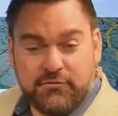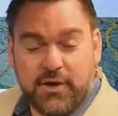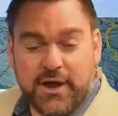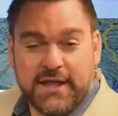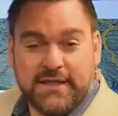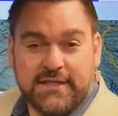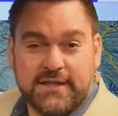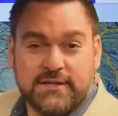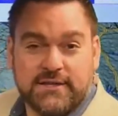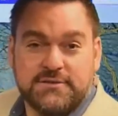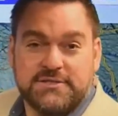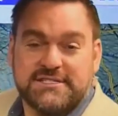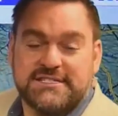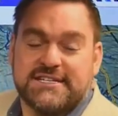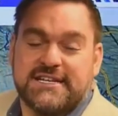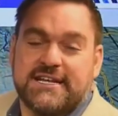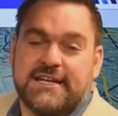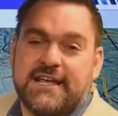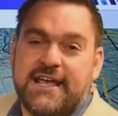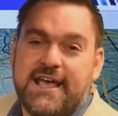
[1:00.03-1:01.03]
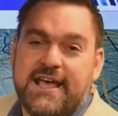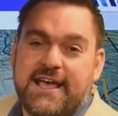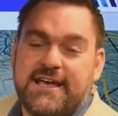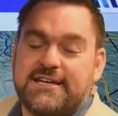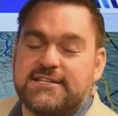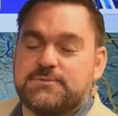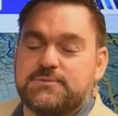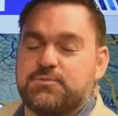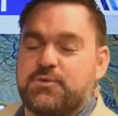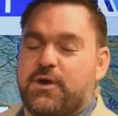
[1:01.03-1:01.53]
rain that you see
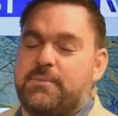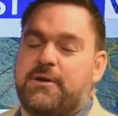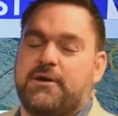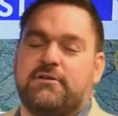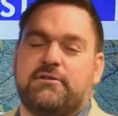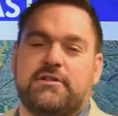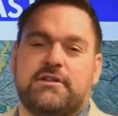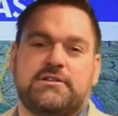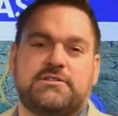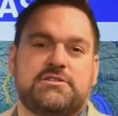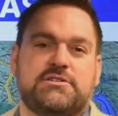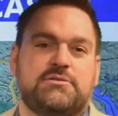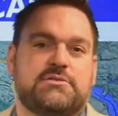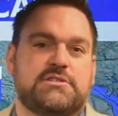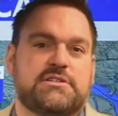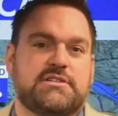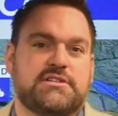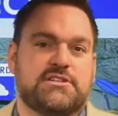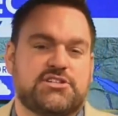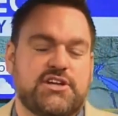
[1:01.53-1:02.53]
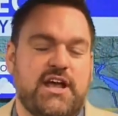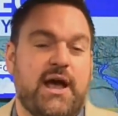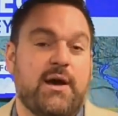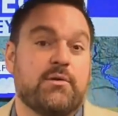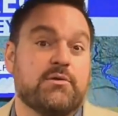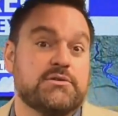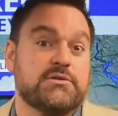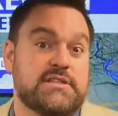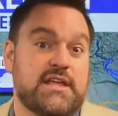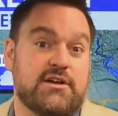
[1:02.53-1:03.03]
is primarily due to the
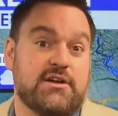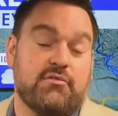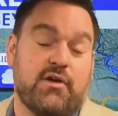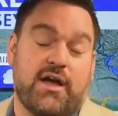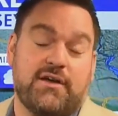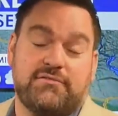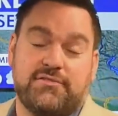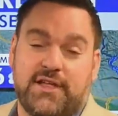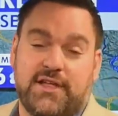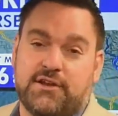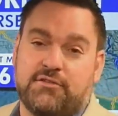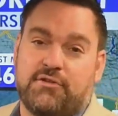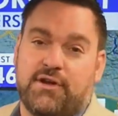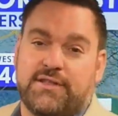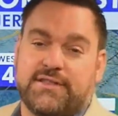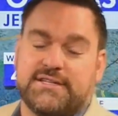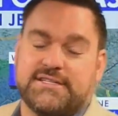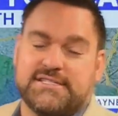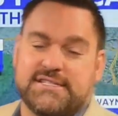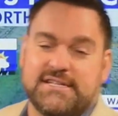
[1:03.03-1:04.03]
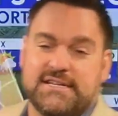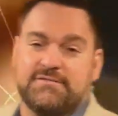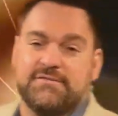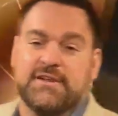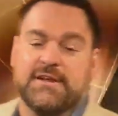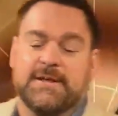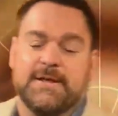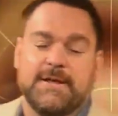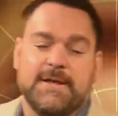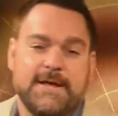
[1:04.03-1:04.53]
showers that arrive later on this
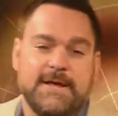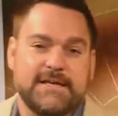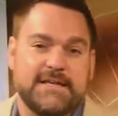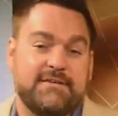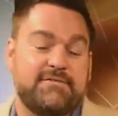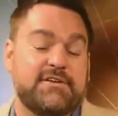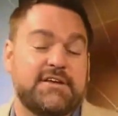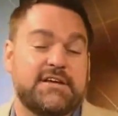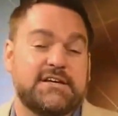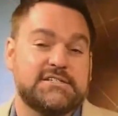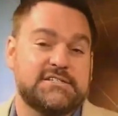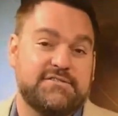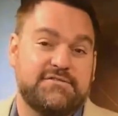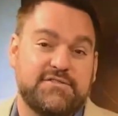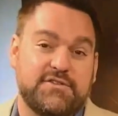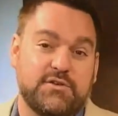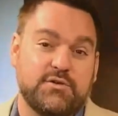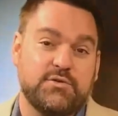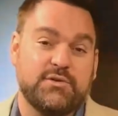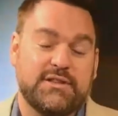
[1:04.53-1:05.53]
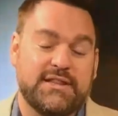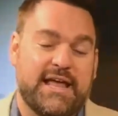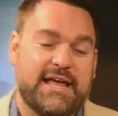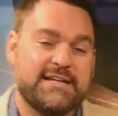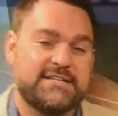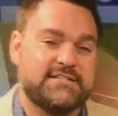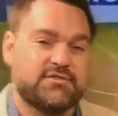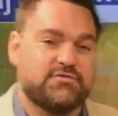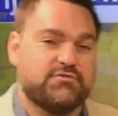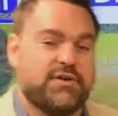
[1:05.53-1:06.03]
evening, giving us a few
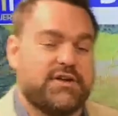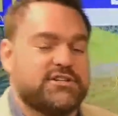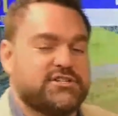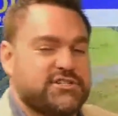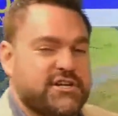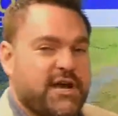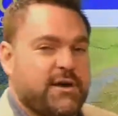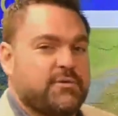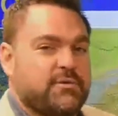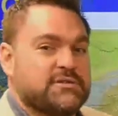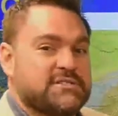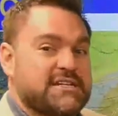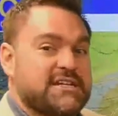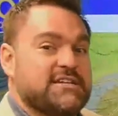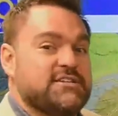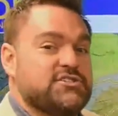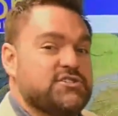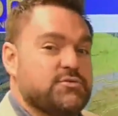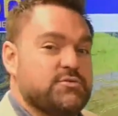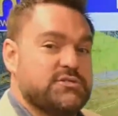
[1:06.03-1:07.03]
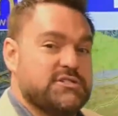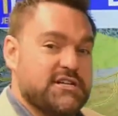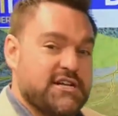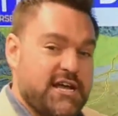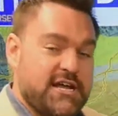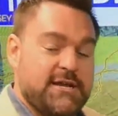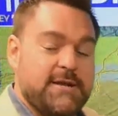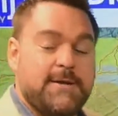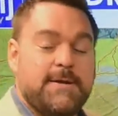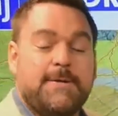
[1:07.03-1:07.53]
light rain showers into
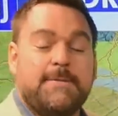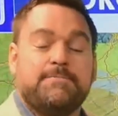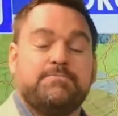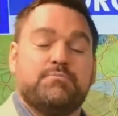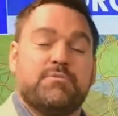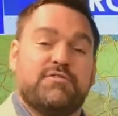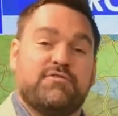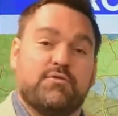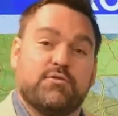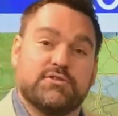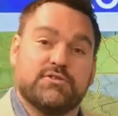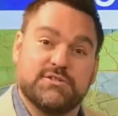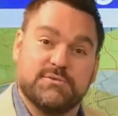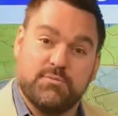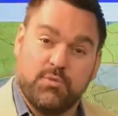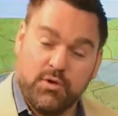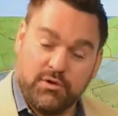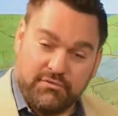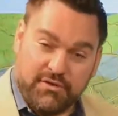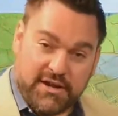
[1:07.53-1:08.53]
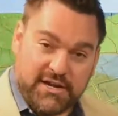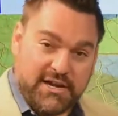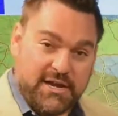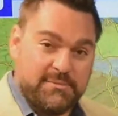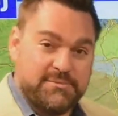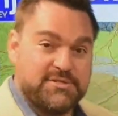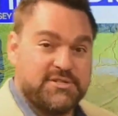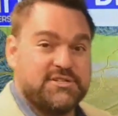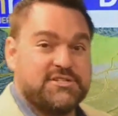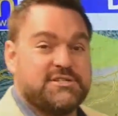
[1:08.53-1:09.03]
tonight before some more rain
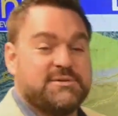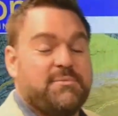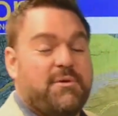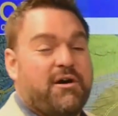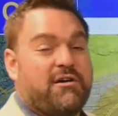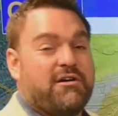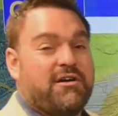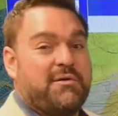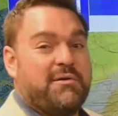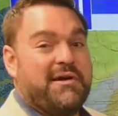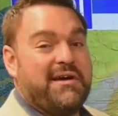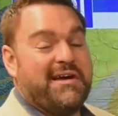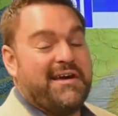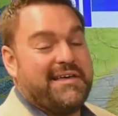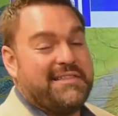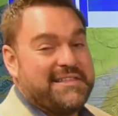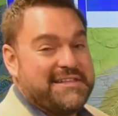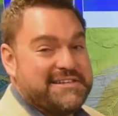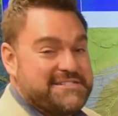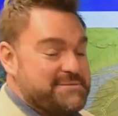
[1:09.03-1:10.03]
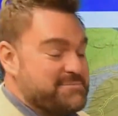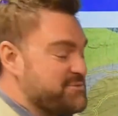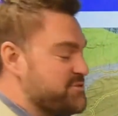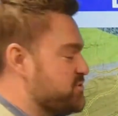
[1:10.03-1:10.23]
comes in tomorrow and then some